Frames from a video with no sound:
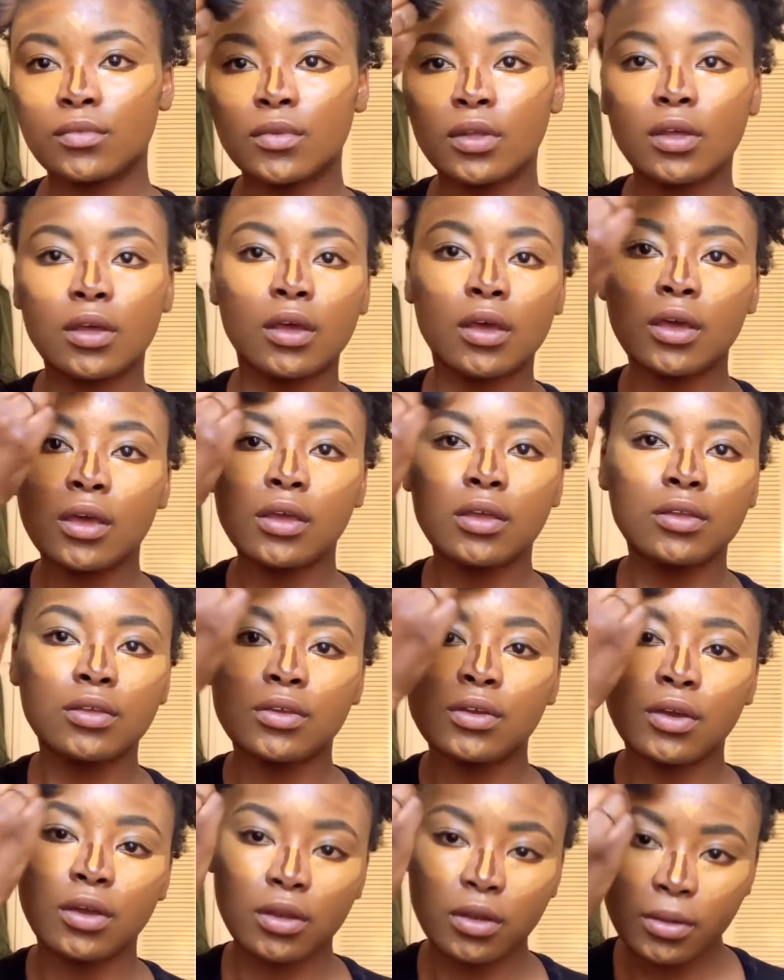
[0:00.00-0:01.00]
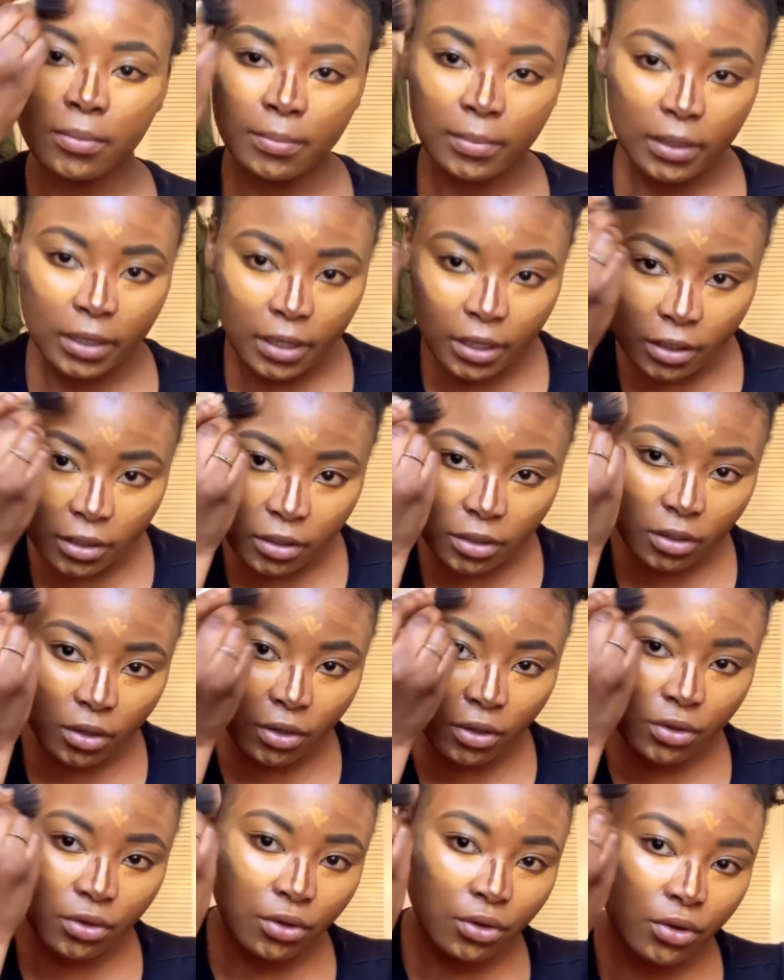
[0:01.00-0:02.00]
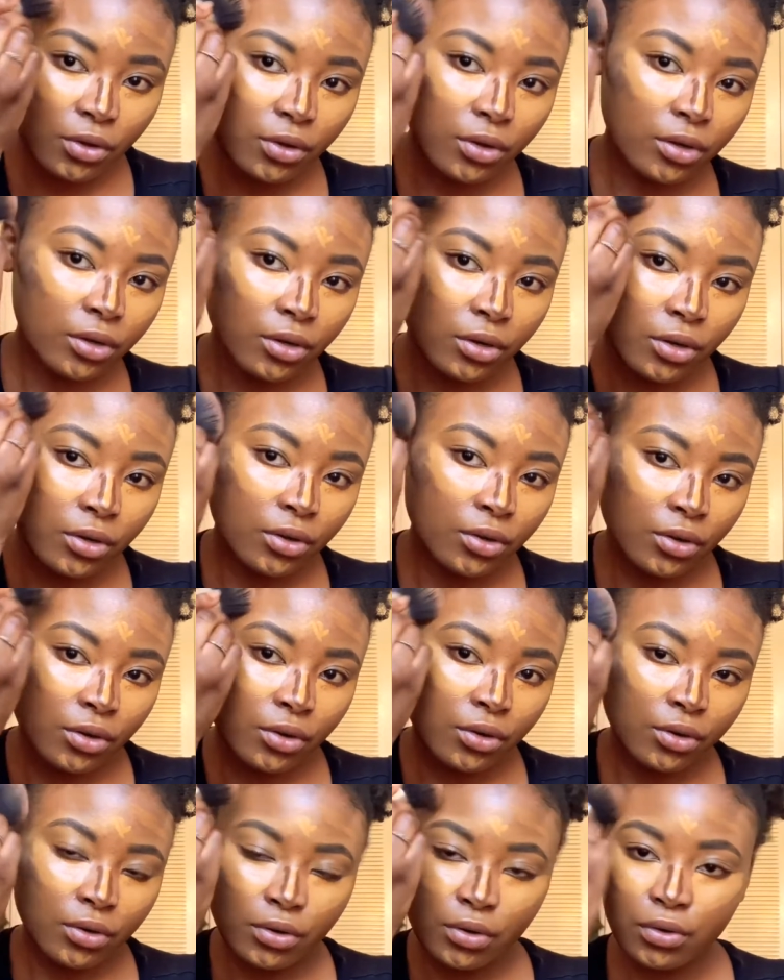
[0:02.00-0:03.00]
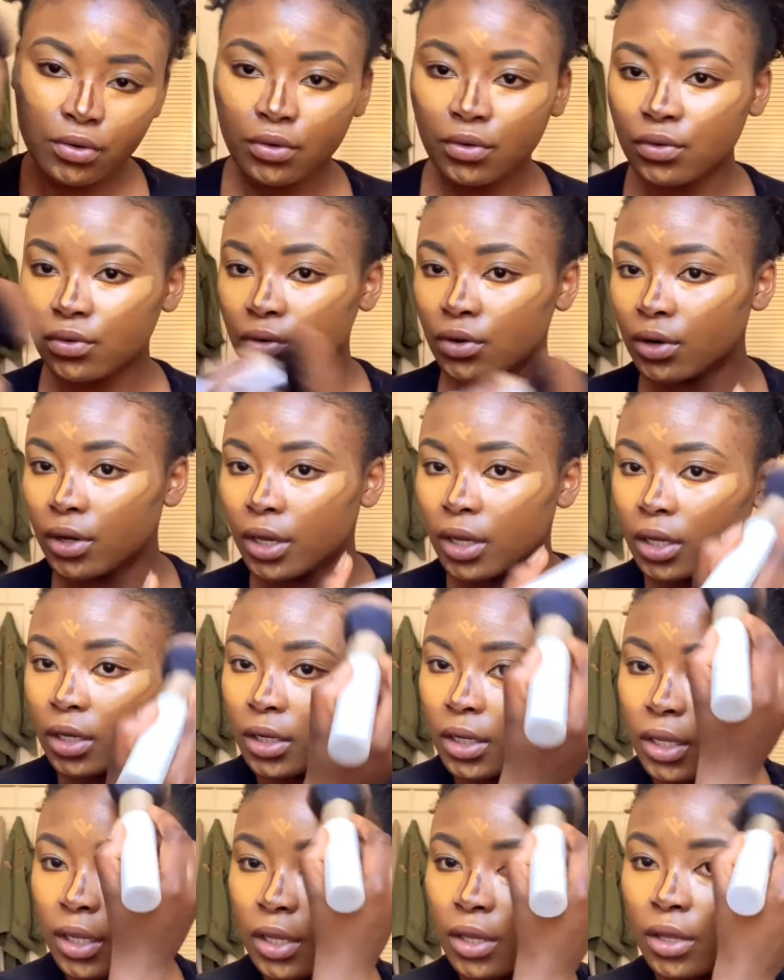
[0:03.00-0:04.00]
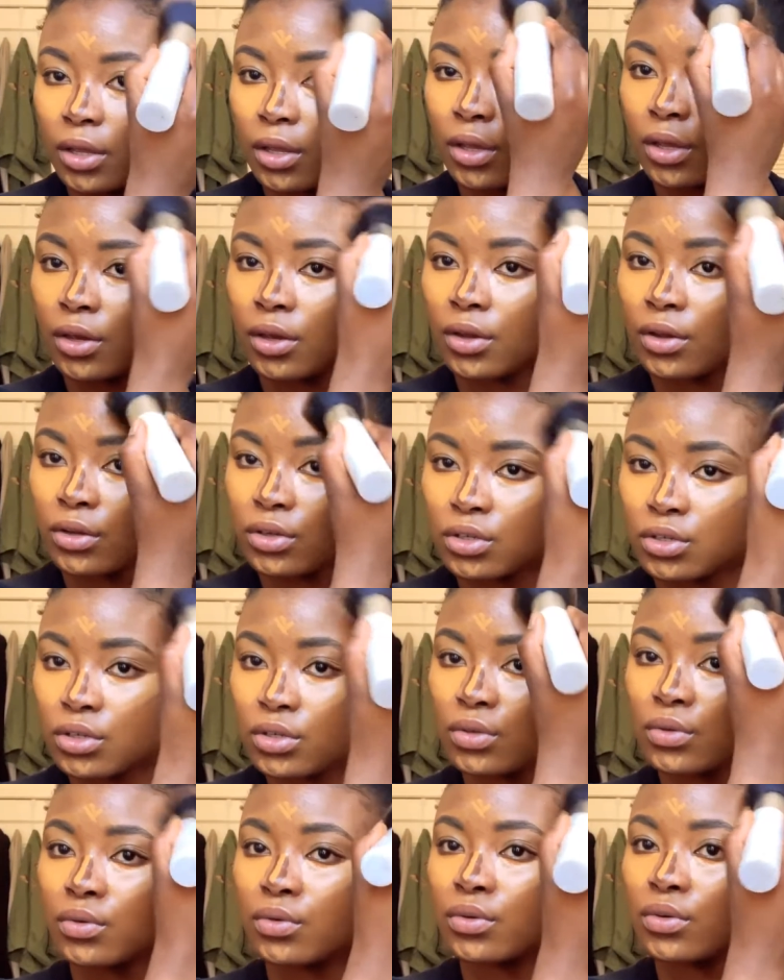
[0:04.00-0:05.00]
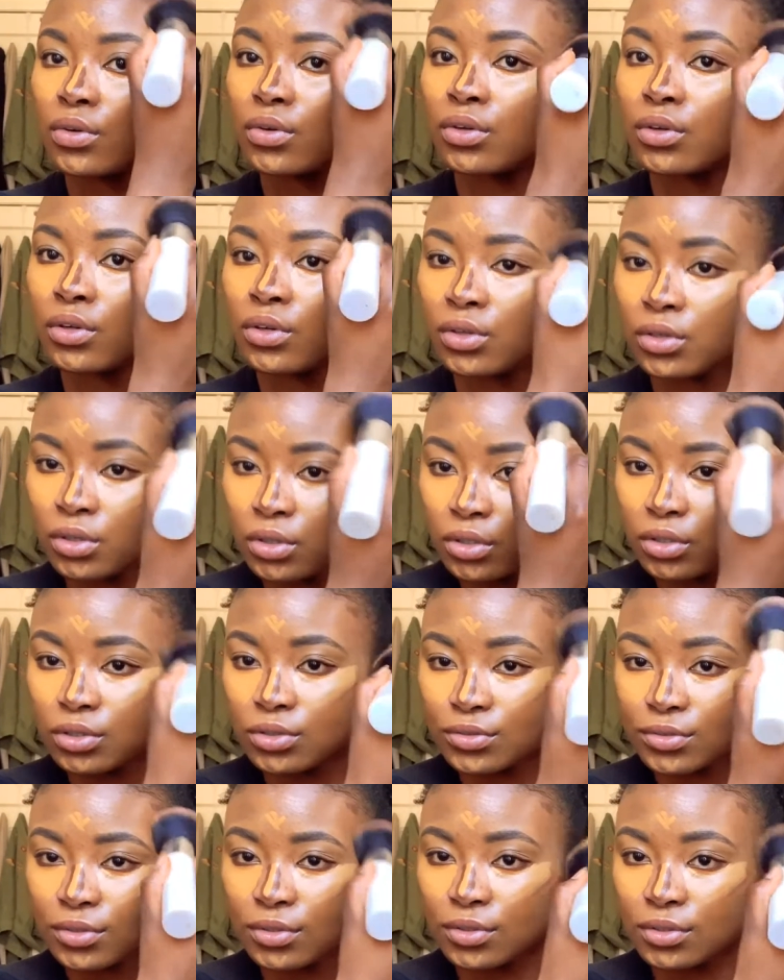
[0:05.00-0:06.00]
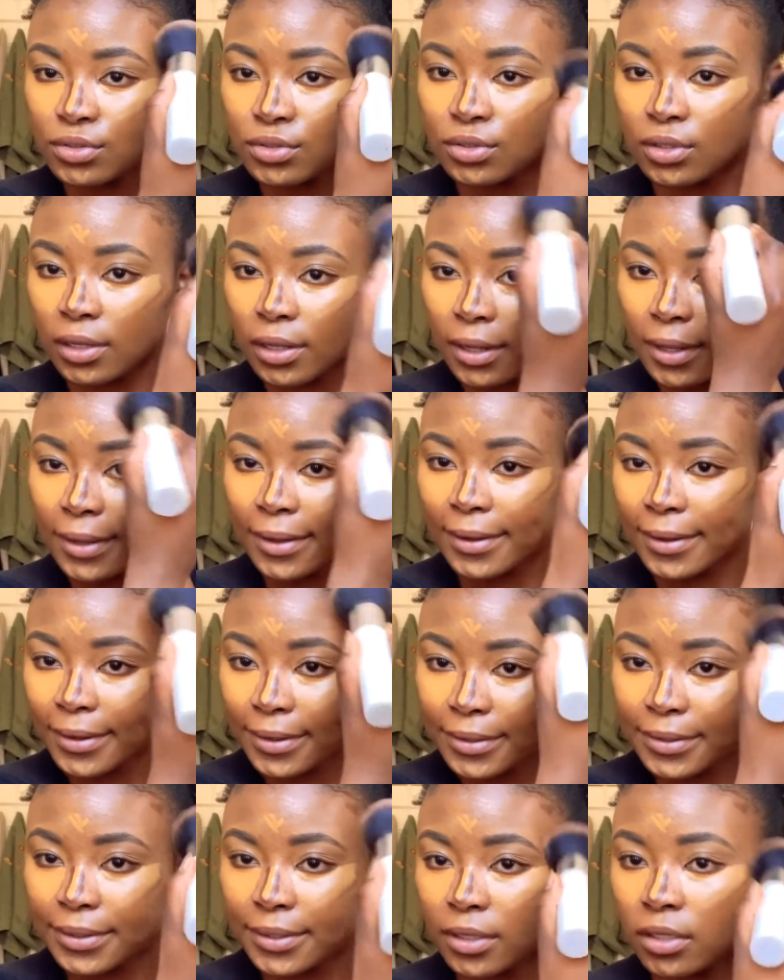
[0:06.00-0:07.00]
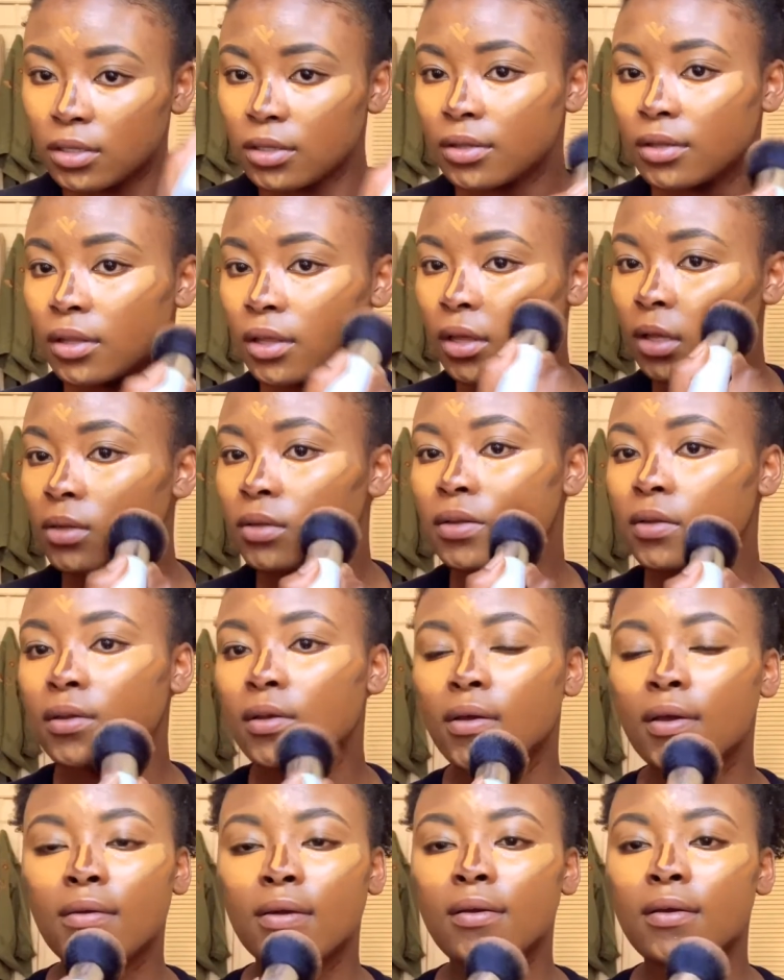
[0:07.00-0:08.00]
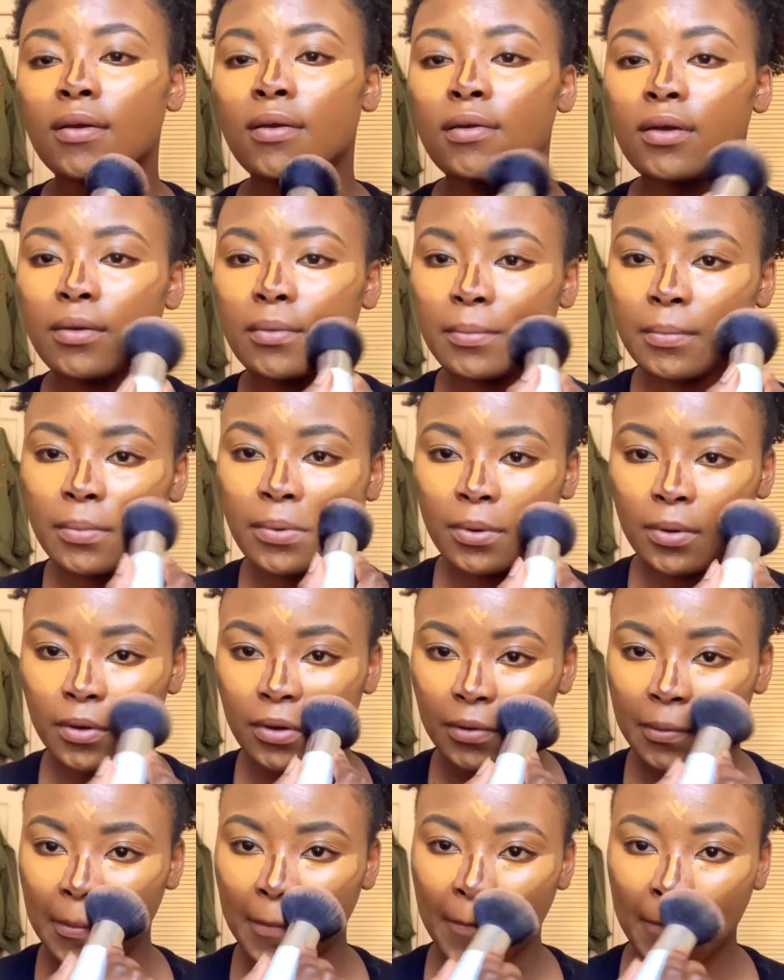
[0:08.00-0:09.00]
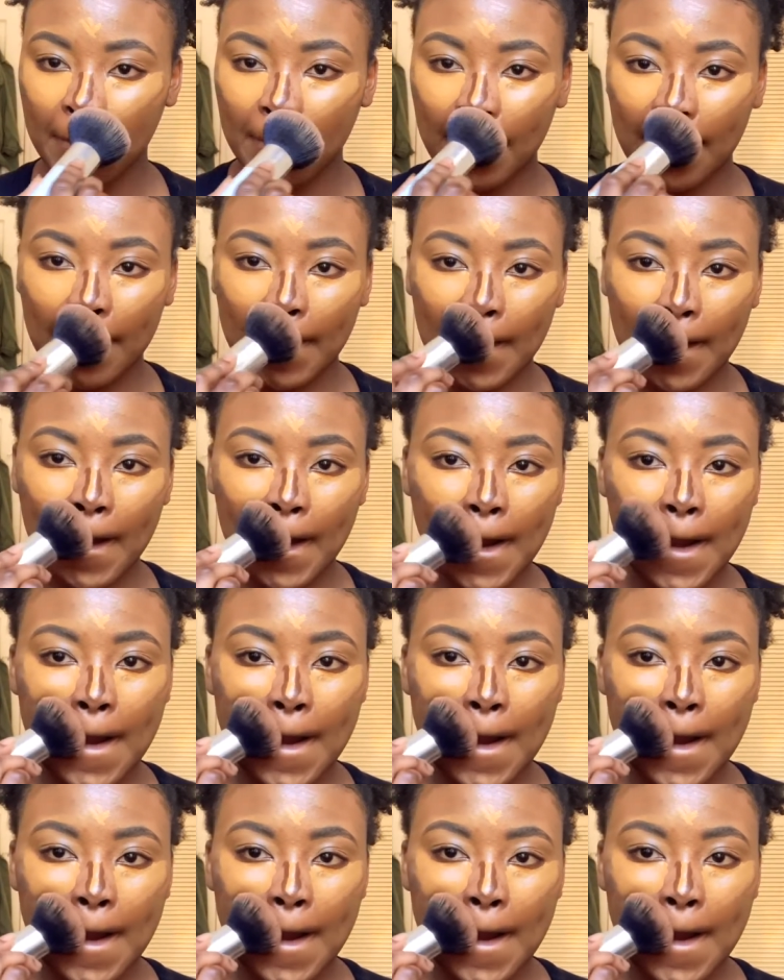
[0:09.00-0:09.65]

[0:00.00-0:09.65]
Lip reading: Okay, and you're gonna blend on your forehead here too, just like that. Perfect.